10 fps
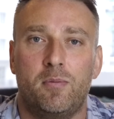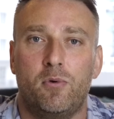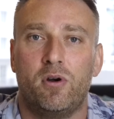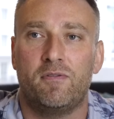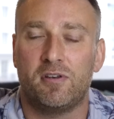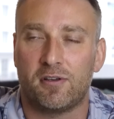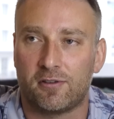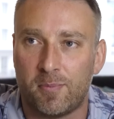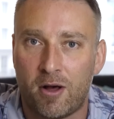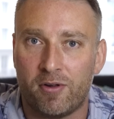or if it's a
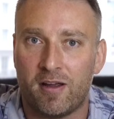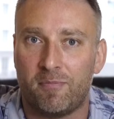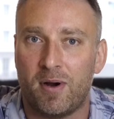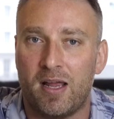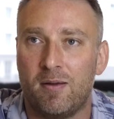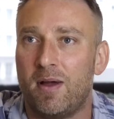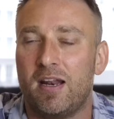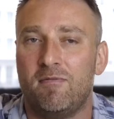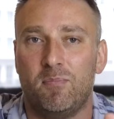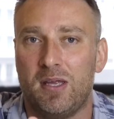small enough brand, it might
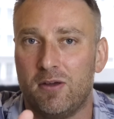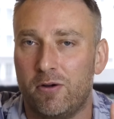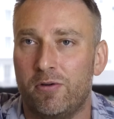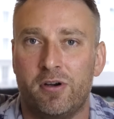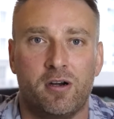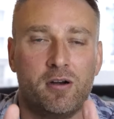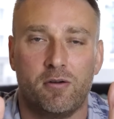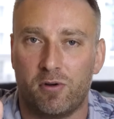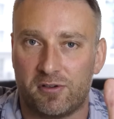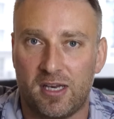even be the owner
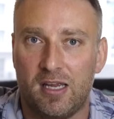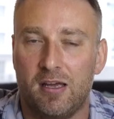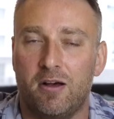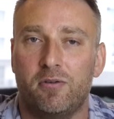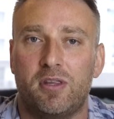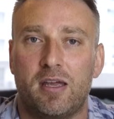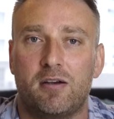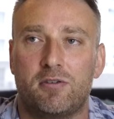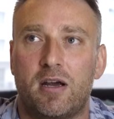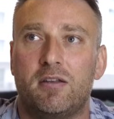or CEO that
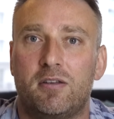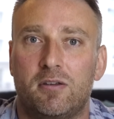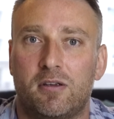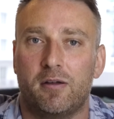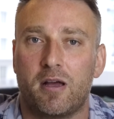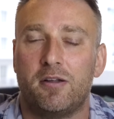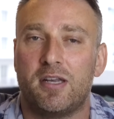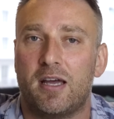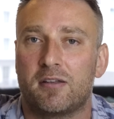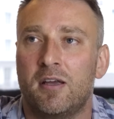you're trying to
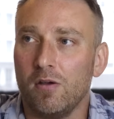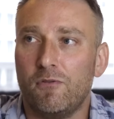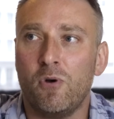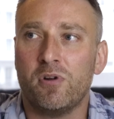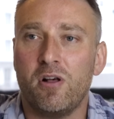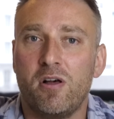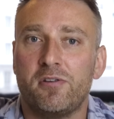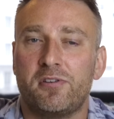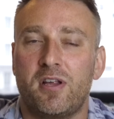contact. Phone calls,